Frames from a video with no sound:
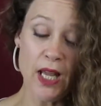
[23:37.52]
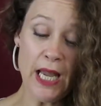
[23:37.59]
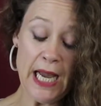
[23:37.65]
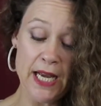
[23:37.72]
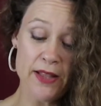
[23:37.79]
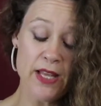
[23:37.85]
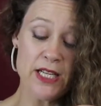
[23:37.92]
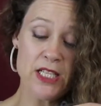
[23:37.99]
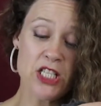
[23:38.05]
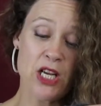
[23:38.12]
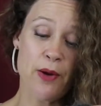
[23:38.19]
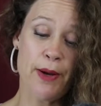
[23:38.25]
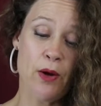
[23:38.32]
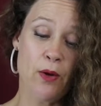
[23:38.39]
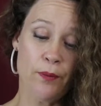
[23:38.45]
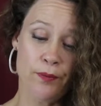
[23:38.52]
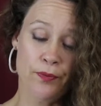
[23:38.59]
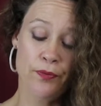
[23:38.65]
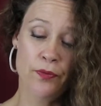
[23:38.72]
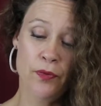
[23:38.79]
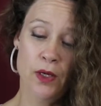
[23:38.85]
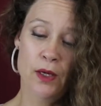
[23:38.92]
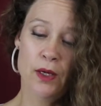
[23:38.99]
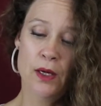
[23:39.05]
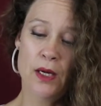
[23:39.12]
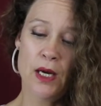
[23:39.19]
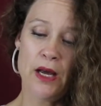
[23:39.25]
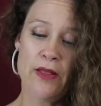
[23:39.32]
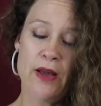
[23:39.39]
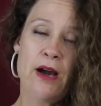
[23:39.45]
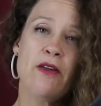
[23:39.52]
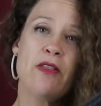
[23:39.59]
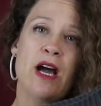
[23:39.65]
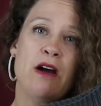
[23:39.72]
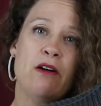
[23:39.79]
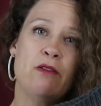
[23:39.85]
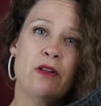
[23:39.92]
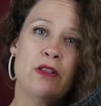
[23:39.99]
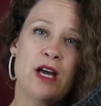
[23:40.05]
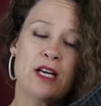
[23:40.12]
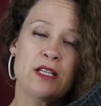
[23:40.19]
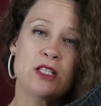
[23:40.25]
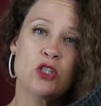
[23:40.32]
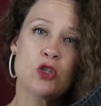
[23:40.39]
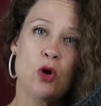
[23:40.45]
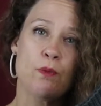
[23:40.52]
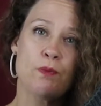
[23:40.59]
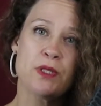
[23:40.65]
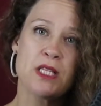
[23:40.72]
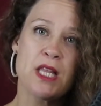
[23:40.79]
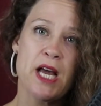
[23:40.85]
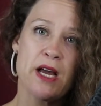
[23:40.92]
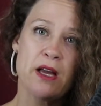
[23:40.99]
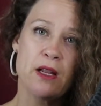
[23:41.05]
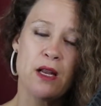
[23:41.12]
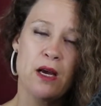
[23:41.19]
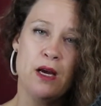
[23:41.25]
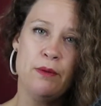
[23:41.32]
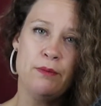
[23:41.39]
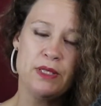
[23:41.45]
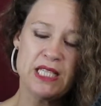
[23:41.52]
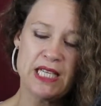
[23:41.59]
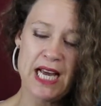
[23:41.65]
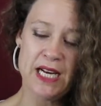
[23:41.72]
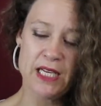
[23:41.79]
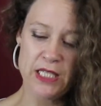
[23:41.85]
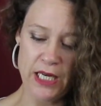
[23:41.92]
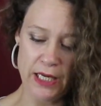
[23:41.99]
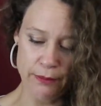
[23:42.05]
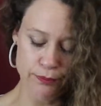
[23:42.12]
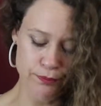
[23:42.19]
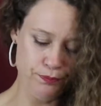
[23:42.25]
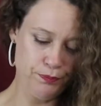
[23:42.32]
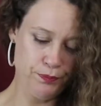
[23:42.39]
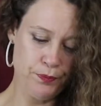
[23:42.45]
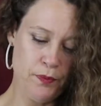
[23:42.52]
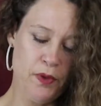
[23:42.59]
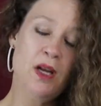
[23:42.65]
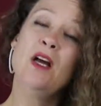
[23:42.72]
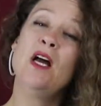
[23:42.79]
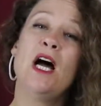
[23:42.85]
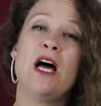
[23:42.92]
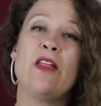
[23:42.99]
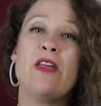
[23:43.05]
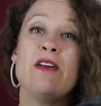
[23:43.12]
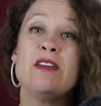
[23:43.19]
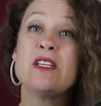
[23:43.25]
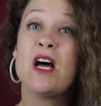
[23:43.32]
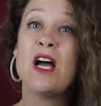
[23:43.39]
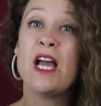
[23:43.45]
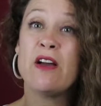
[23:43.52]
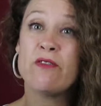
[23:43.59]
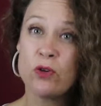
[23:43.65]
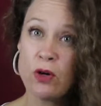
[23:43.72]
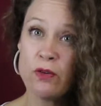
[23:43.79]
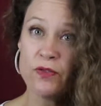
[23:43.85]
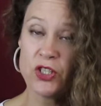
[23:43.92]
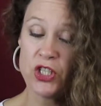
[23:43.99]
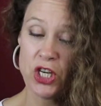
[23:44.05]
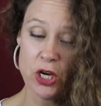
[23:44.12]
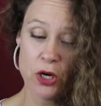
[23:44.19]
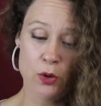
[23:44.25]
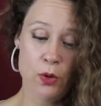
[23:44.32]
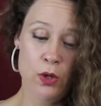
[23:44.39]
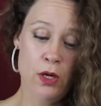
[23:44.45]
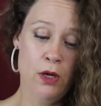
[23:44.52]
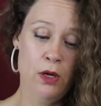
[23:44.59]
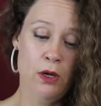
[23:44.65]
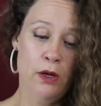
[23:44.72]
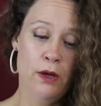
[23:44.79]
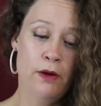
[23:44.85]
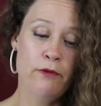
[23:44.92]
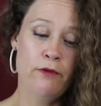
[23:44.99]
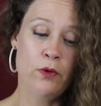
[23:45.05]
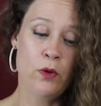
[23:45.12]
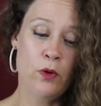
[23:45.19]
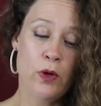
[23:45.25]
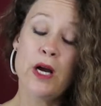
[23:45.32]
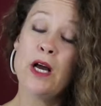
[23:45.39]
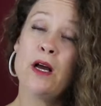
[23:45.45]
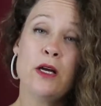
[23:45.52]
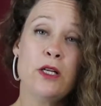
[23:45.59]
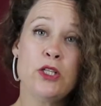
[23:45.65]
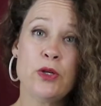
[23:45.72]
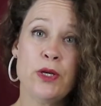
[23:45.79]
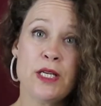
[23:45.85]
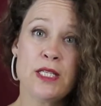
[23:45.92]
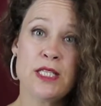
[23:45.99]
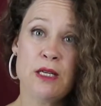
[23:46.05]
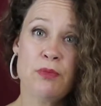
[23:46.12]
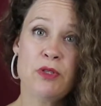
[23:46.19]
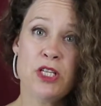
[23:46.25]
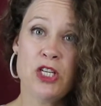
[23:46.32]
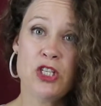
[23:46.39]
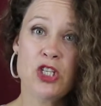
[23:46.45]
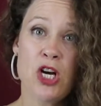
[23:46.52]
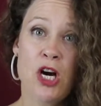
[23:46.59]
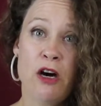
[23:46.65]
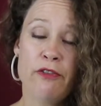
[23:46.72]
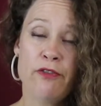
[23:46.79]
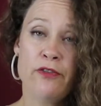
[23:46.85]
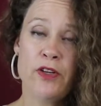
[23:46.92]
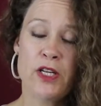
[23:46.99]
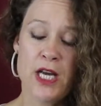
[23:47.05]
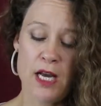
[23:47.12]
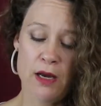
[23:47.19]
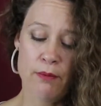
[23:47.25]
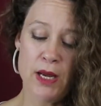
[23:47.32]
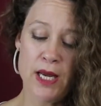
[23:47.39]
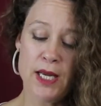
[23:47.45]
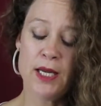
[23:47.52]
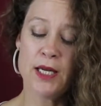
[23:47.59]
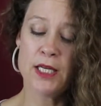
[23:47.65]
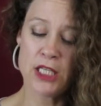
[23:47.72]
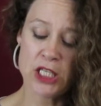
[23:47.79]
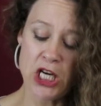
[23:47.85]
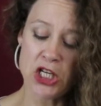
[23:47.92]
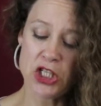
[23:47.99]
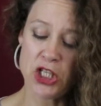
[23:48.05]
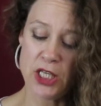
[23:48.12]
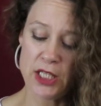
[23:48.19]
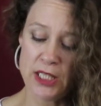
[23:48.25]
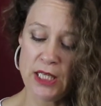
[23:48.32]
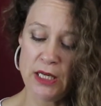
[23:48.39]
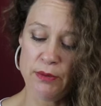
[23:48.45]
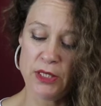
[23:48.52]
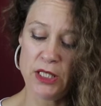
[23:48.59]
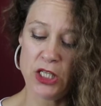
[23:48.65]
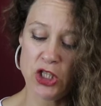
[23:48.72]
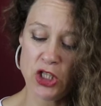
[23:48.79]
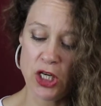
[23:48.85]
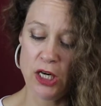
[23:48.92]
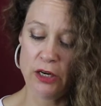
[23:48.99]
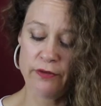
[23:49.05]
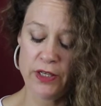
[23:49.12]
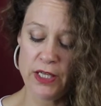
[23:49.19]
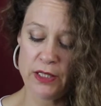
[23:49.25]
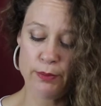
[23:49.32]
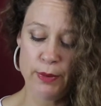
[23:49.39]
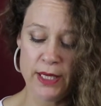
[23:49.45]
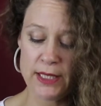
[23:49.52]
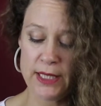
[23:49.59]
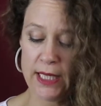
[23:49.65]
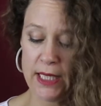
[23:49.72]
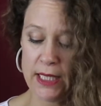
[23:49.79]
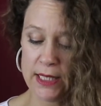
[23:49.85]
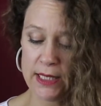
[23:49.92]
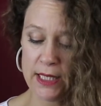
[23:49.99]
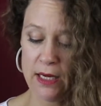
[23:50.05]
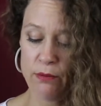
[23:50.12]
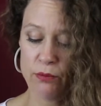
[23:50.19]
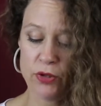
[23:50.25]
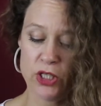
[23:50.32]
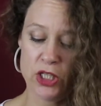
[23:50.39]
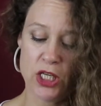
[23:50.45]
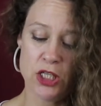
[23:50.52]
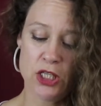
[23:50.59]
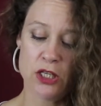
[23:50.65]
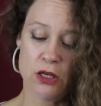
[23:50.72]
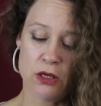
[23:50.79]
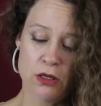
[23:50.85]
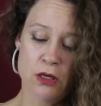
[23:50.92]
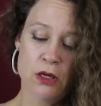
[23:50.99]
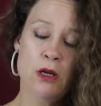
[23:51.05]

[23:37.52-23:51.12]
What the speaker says: and then sew it on, and that stops that slanting. And I have got a video for doing slip stitch cuff, making and attaching a slip stitch cuff, and it's basically the same procedure